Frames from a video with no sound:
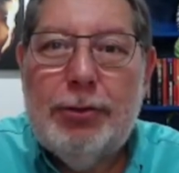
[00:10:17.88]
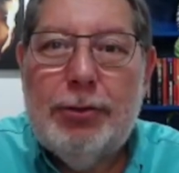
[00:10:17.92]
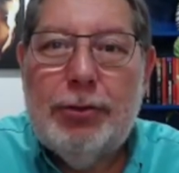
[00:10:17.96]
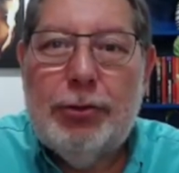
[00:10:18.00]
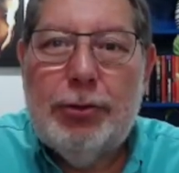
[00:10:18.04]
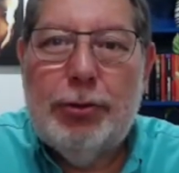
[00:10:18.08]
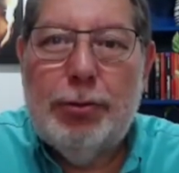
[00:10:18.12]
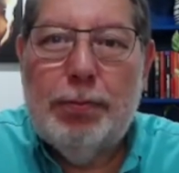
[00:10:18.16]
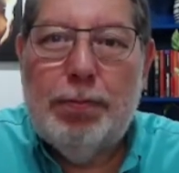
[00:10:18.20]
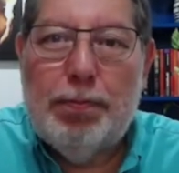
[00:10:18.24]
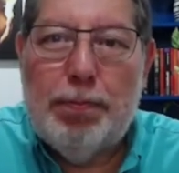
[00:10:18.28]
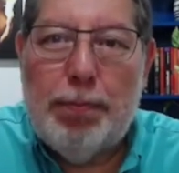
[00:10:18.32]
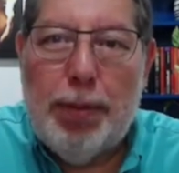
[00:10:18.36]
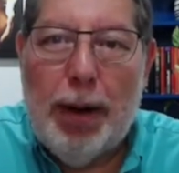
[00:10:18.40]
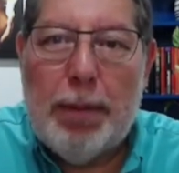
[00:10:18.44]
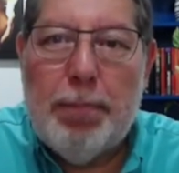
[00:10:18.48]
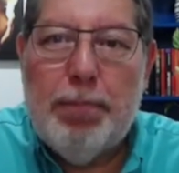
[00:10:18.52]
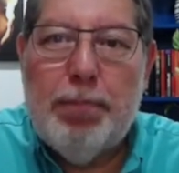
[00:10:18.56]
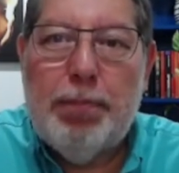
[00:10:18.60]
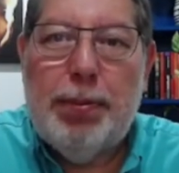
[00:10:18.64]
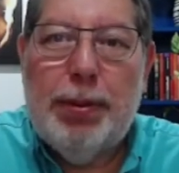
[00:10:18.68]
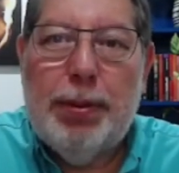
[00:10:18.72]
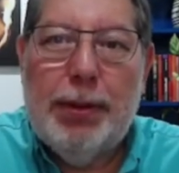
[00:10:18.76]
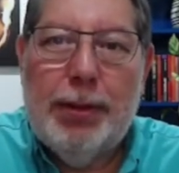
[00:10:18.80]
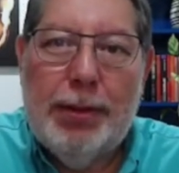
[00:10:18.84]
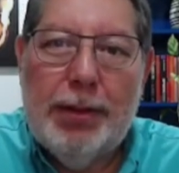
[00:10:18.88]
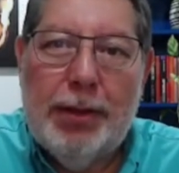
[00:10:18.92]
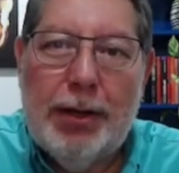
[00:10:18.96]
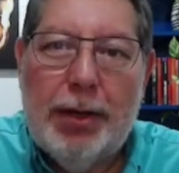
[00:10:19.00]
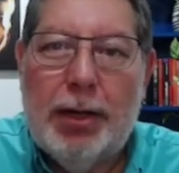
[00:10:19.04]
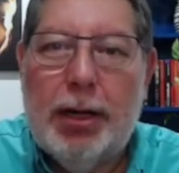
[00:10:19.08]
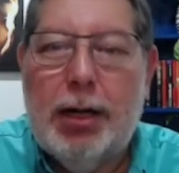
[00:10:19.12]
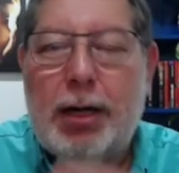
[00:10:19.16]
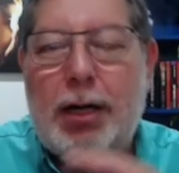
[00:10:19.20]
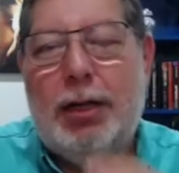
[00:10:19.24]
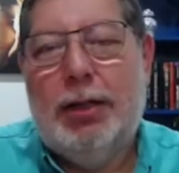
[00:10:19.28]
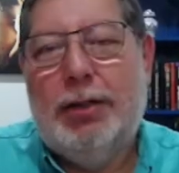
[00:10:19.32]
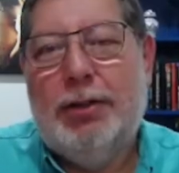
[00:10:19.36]
to pump the
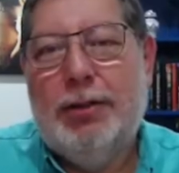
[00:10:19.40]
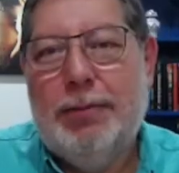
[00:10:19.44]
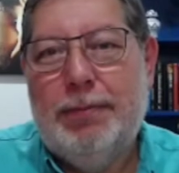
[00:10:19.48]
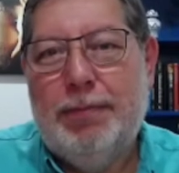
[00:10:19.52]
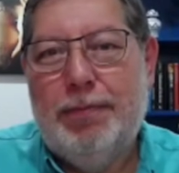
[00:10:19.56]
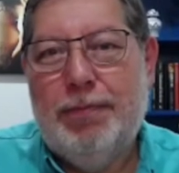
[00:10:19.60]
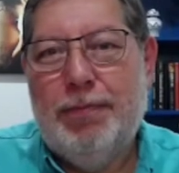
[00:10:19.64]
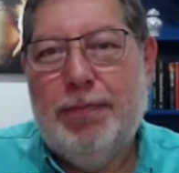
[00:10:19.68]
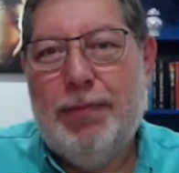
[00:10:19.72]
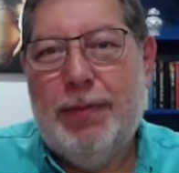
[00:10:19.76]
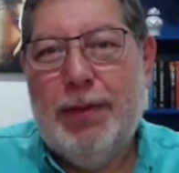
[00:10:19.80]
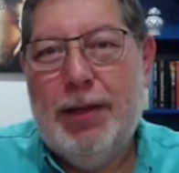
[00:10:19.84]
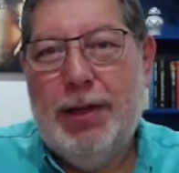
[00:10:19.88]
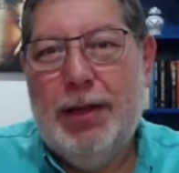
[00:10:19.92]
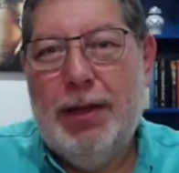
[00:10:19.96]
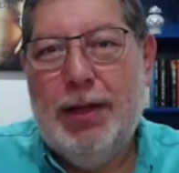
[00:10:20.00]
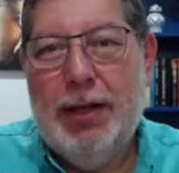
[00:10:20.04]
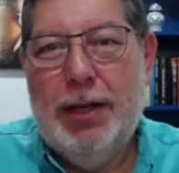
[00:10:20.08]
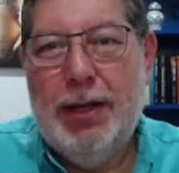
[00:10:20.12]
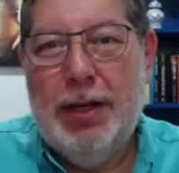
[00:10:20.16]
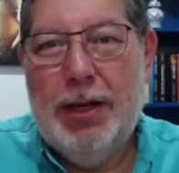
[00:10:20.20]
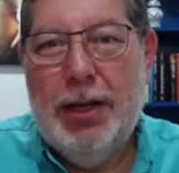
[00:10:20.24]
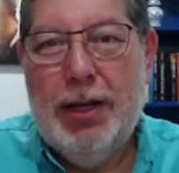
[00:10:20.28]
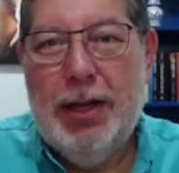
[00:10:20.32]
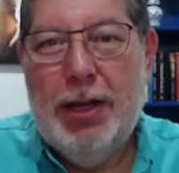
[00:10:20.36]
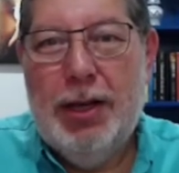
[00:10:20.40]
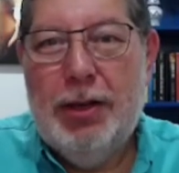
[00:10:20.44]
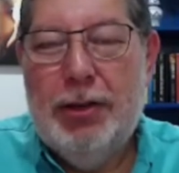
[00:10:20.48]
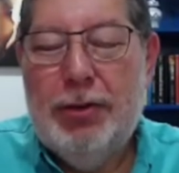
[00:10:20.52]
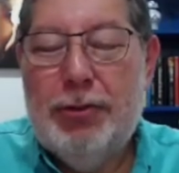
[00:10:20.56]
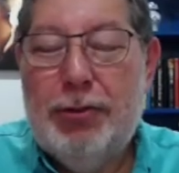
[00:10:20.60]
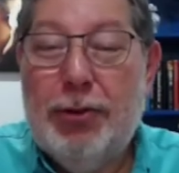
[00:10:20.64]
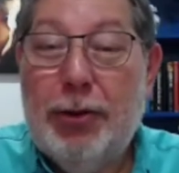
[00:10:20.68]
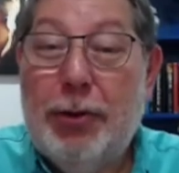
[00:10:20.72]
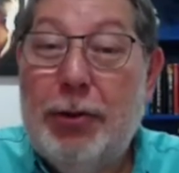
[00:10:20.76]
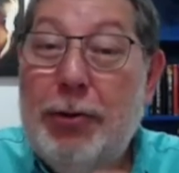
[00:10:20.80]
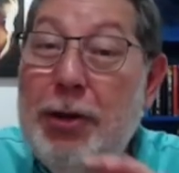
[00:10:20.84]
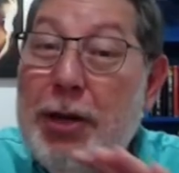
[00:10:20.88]
heart.
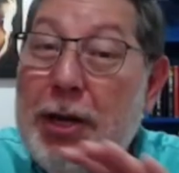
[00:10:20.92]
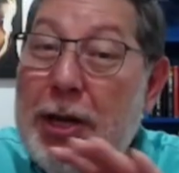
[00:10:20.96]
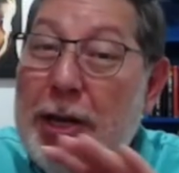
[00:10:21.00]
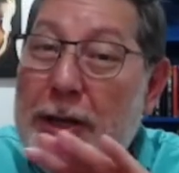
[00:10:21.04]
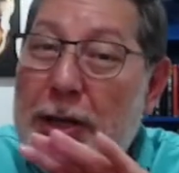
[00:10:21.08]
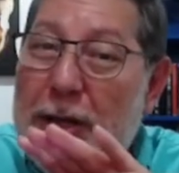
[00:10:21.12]
So